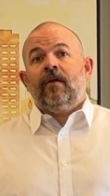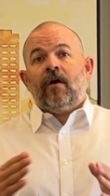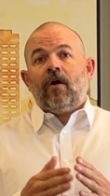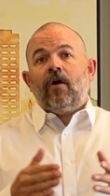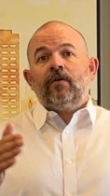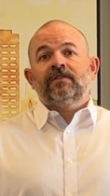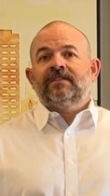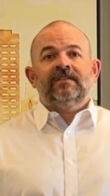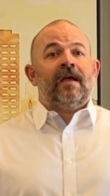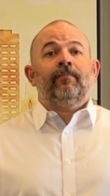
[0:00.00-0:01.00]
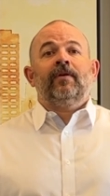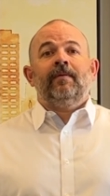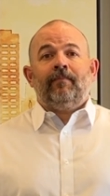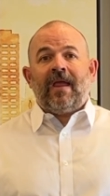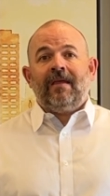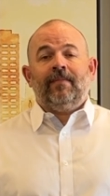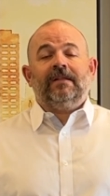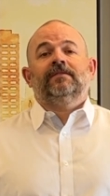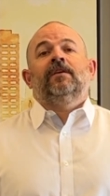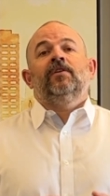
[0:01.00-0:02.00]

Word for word: all separate payments.